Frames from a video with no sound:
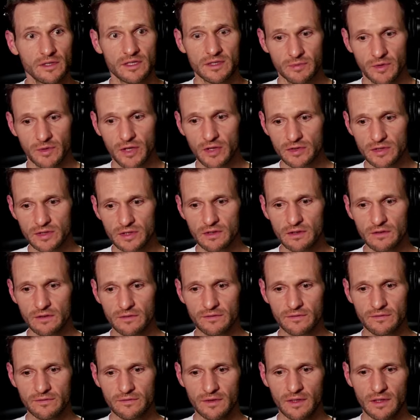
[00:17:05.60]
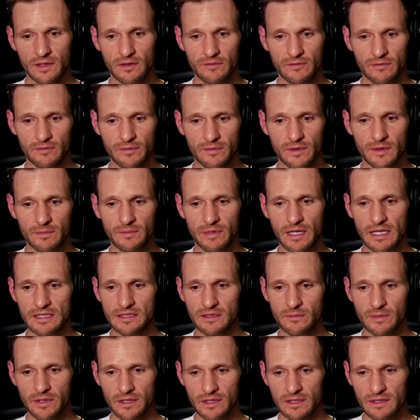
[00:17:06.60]
explosion of
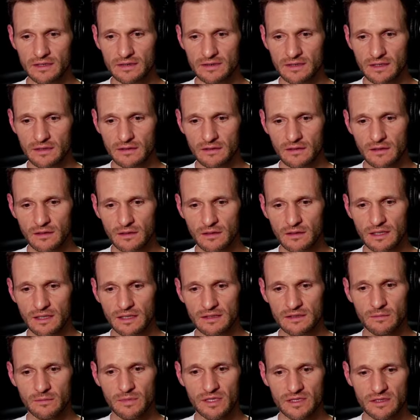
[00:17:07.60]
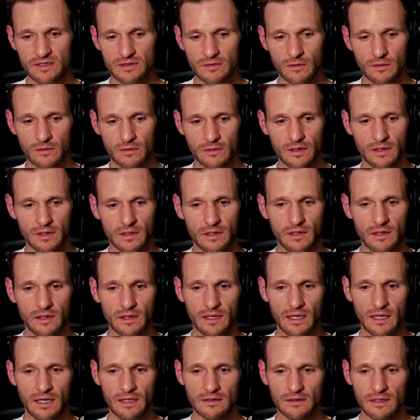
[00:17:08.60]
possibilities that need to be stored
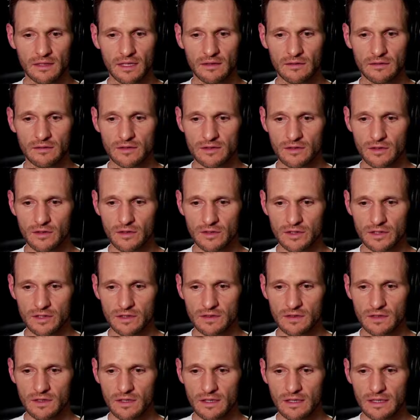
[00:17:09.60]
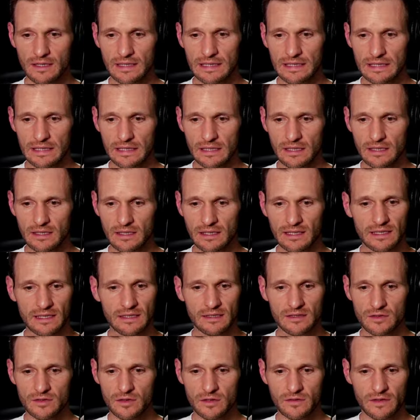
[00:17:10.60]
and searched in
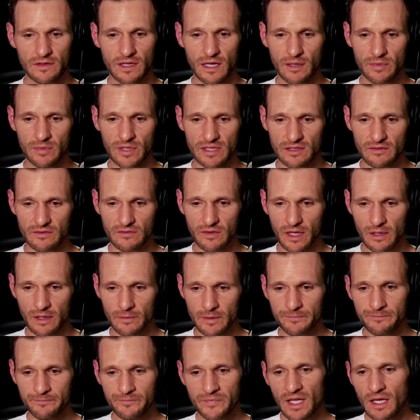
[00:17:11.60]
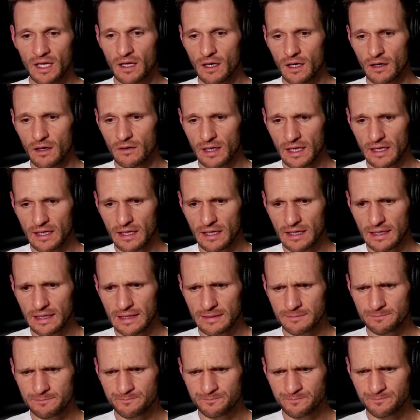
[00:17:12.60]
any sort of complex environment. Okay,
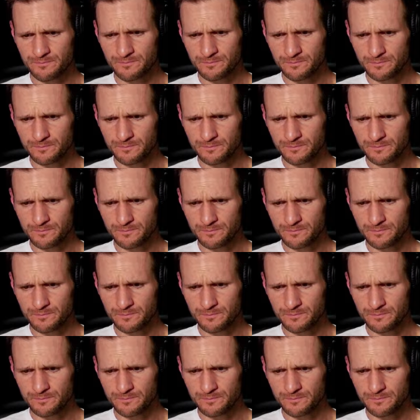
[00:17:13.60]
I